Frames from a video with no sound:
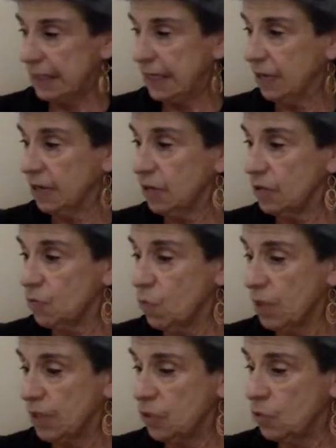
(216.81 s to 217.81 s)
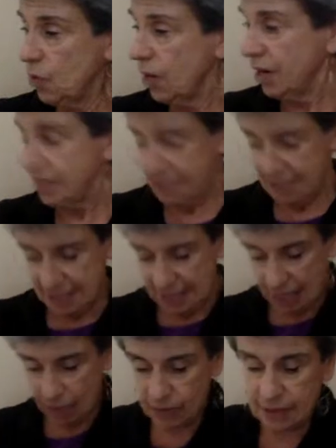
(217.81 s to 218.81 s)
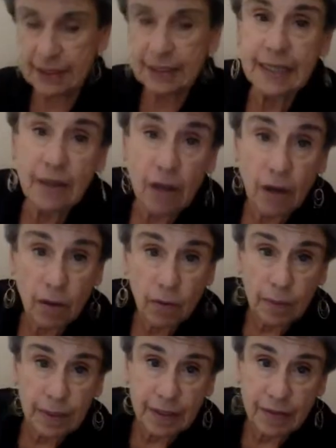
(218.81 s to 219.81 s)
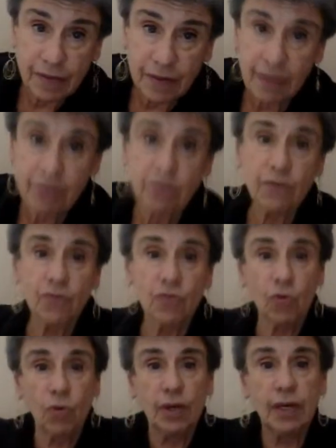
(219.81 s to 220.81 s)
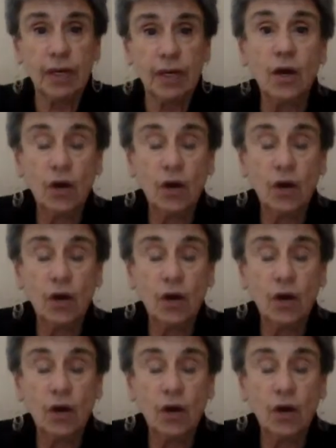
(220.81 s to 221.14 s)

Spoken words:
Now, here's one you undoubtedly know because it is a story